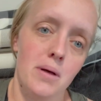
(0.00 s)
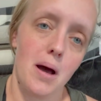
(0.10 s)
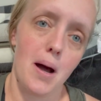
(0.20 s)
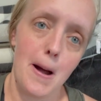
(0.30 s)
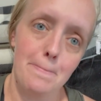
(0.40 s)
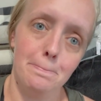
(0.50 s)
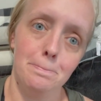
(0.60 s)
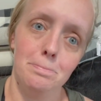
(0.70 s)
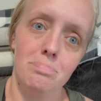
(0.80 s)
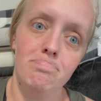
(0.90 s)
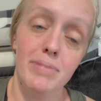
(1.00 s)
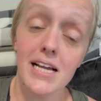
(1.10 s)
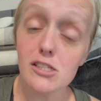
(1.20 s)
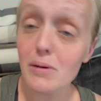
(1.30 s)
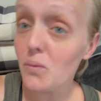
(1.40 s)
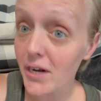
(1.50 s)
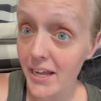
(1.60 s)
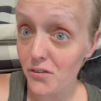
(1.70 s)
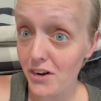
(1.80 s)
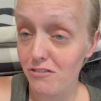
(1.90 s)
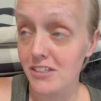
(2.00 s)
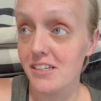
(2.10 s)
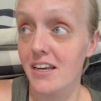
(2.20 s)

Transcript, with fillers: Yeah, it's been working out great for us.